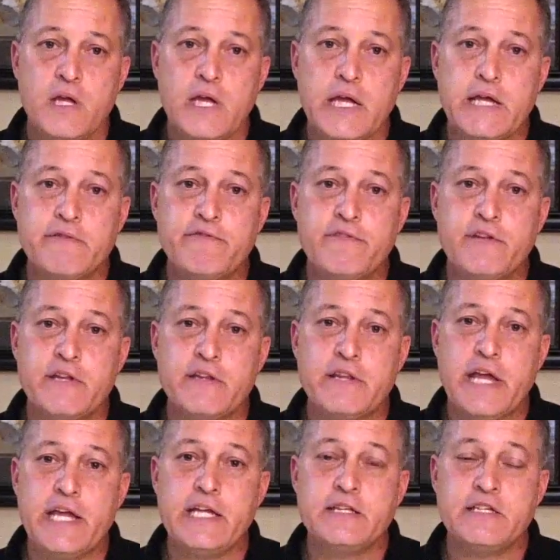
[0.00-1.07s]
if
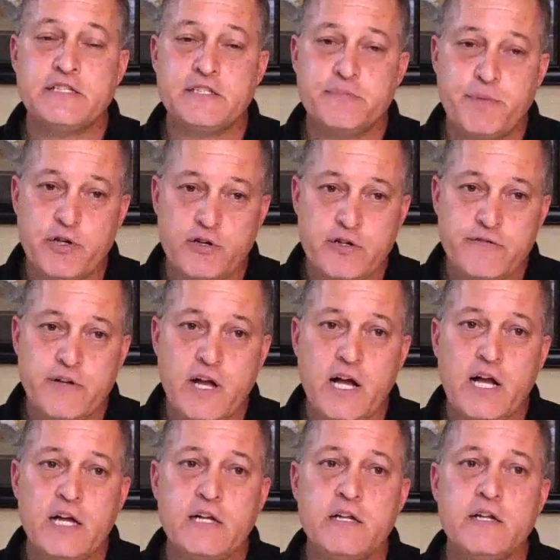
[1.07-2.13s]
they get the spirit of
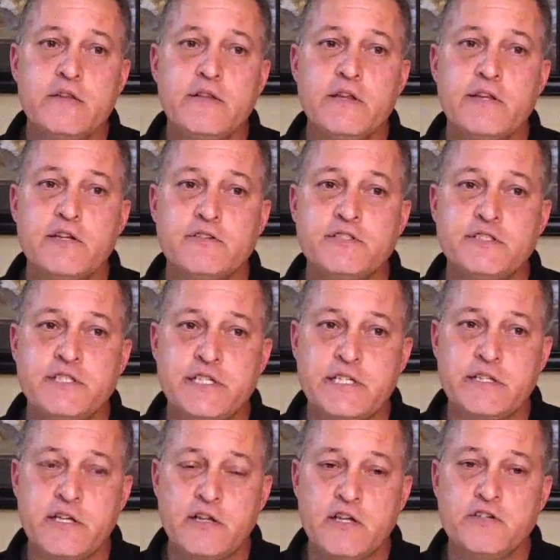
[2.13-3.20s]
God, then they'll see
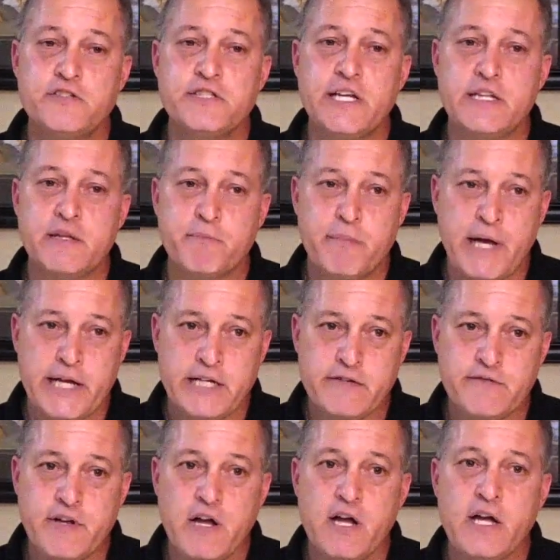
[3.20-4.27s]
they'll understand the mind
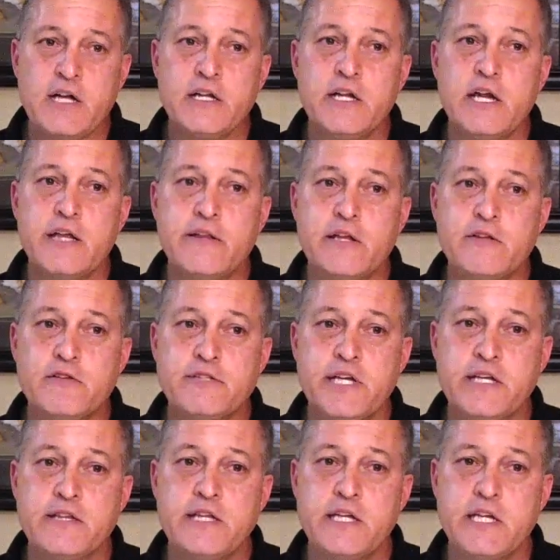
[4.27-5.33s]
of God, and then they'll
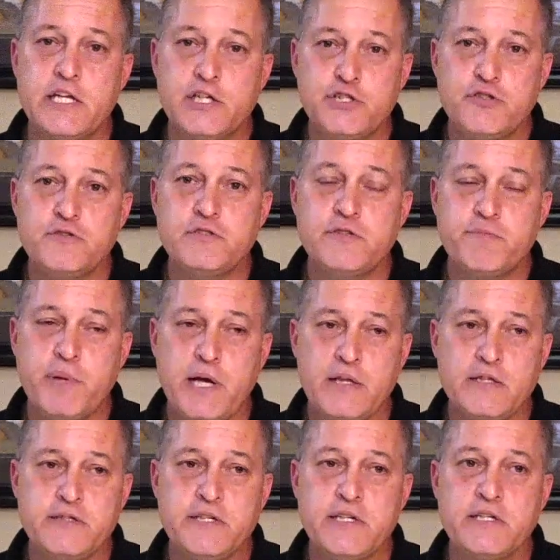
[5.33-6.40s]
take the issues of
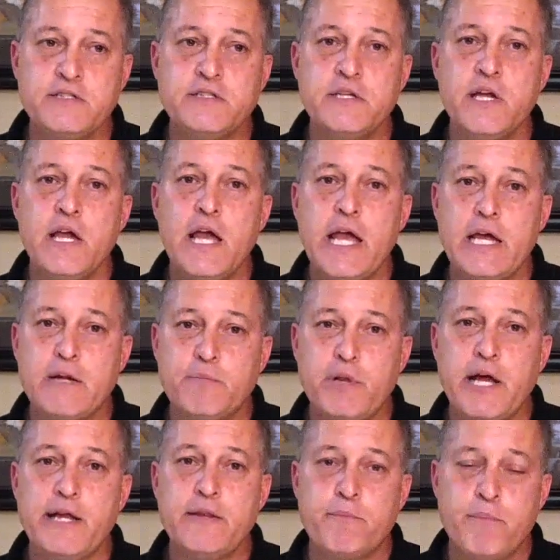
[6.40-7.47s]
politics and
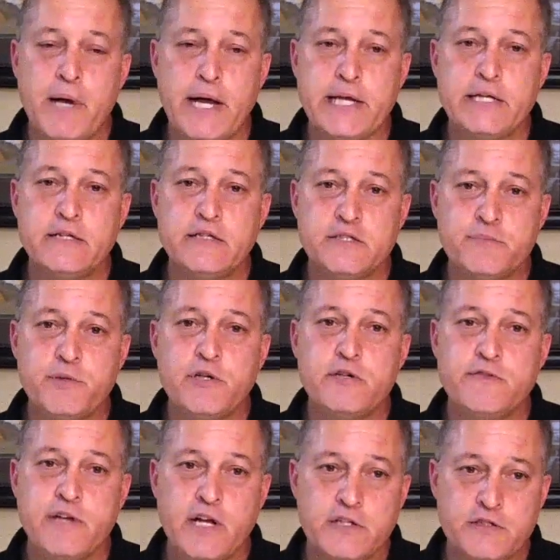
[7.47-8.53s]
apply the mind and the spirit
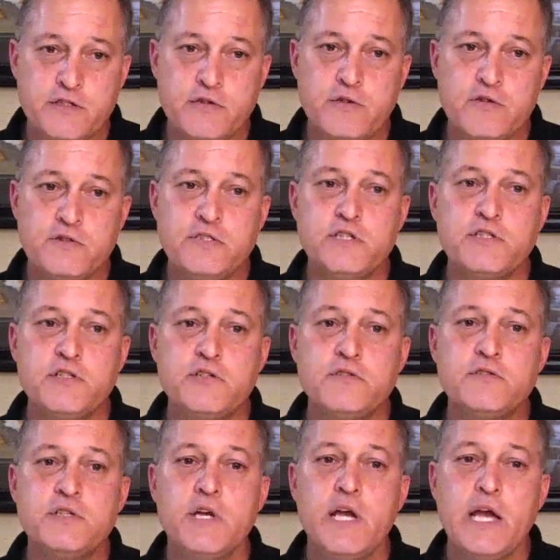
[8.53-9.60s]
of God to those
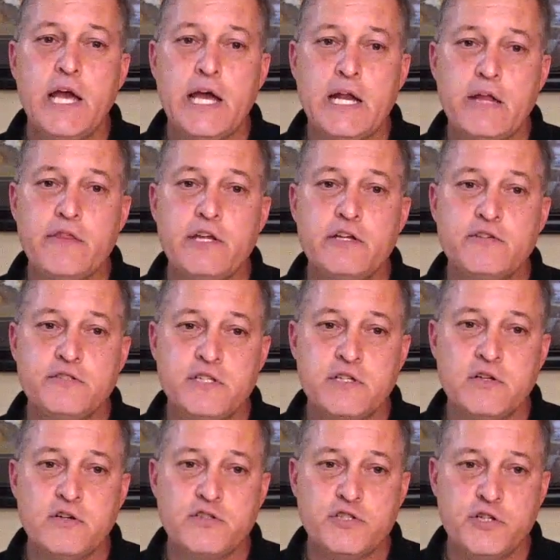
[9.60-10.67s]
issues. And I think you'll see
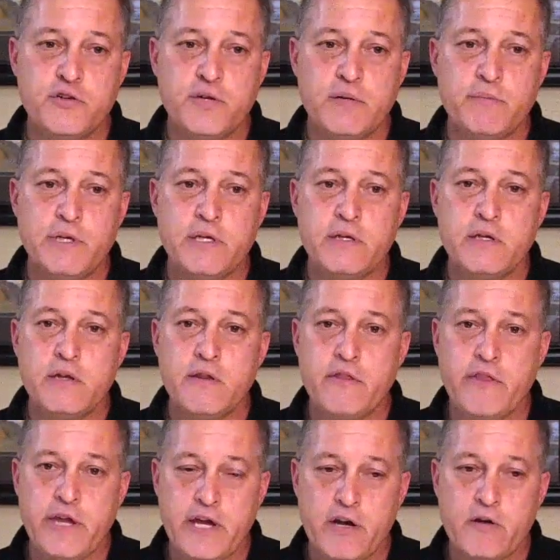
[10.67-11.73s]
large agreement
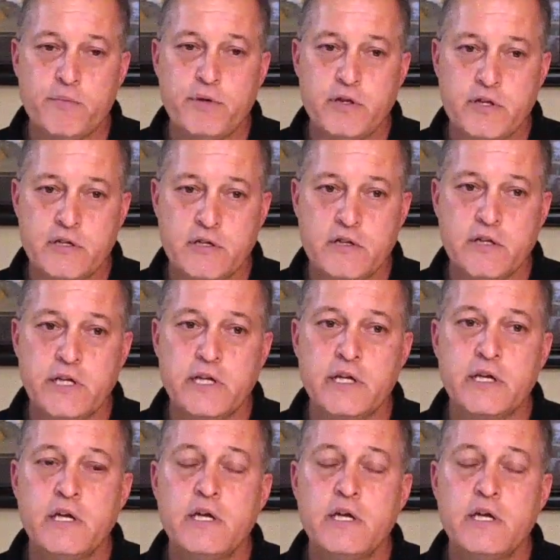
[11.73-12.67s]
there politically